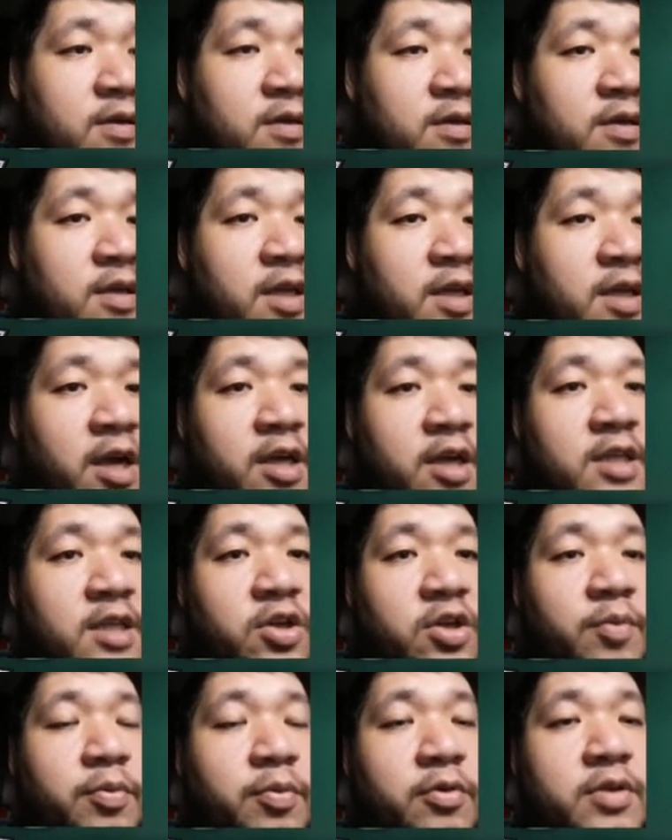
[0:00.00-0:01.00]
Yeah, because our
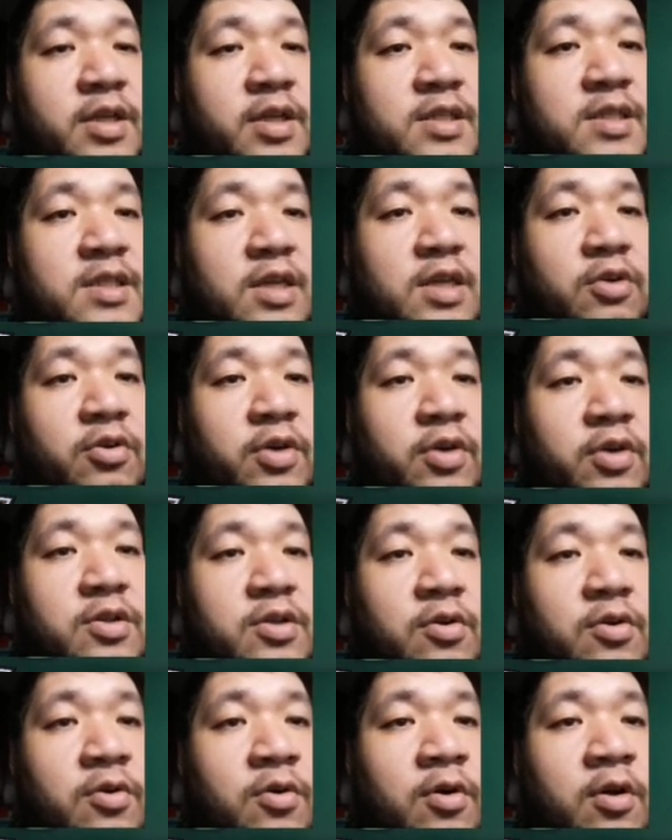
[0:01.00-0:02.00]
opponent's now going to
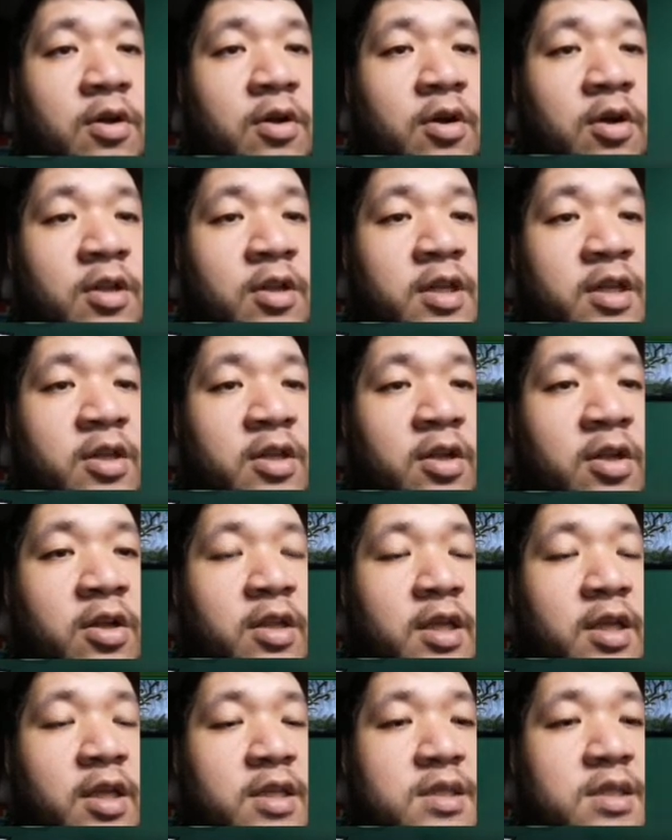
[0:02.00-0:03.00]
go all in on
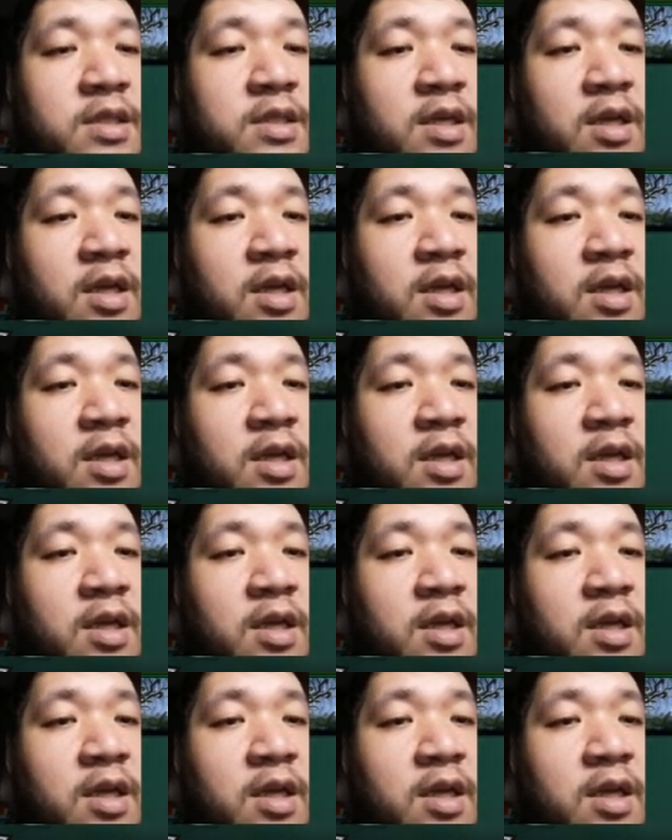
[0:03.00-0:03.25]
this.